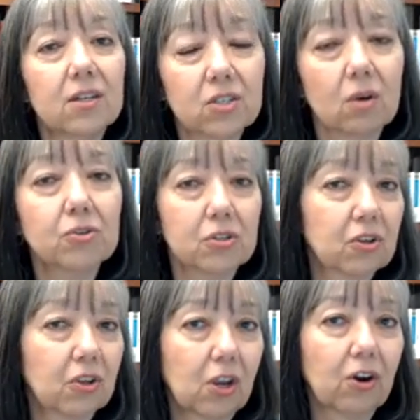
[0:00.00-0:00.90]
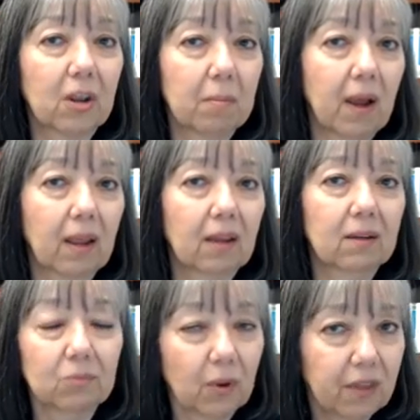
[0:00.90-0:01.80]
Social Security
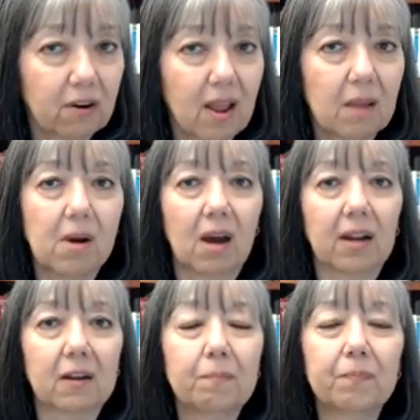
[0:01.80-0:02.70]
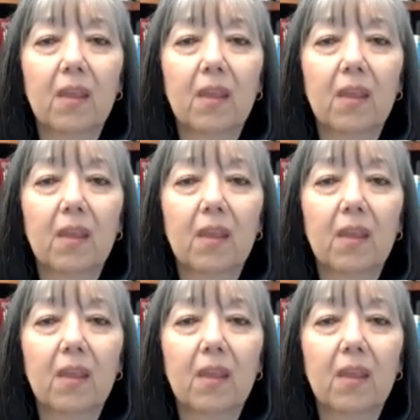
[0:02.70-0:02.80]
bucket with their name on it,